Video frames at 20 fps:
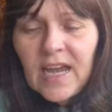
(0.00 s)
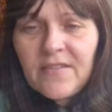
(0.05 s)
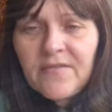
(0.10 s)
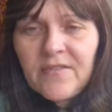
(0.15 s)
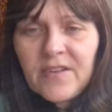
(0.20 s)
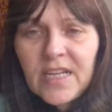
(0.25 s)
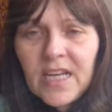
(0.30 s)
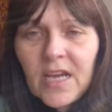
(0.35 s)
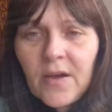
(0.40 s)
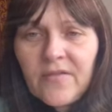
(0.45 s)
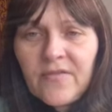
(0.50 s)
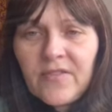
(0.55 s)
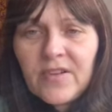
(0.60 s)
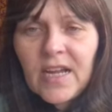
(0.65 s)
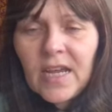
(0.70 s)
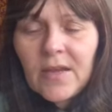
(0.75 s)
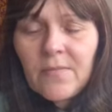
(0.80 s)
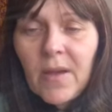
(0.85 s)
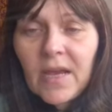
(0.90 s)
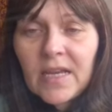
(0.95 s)
a video every
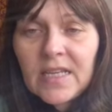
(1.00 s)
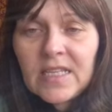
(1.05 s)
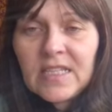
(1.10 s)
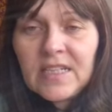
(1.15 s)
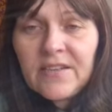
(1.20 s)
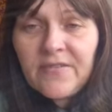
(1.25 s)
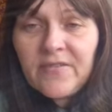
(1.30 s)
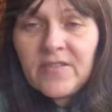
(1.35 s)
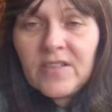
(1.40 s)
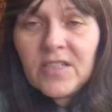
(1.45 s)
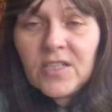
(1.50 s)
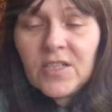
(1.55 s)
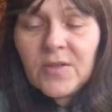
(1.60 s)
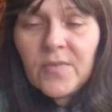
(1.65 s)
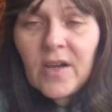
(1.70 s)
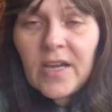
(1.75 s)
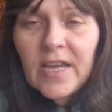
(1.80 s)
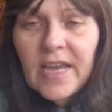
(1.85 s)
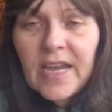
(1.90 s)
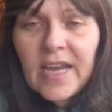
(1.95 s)
day makes a difference to
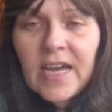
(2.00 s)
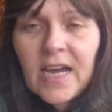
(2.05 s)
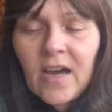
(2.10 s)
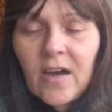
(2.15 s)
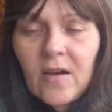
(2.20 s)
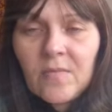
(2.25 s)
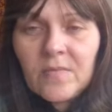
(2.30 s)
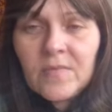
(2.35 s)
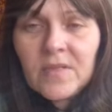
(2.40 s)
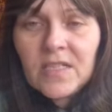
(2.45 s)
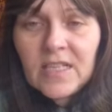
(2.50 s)
my income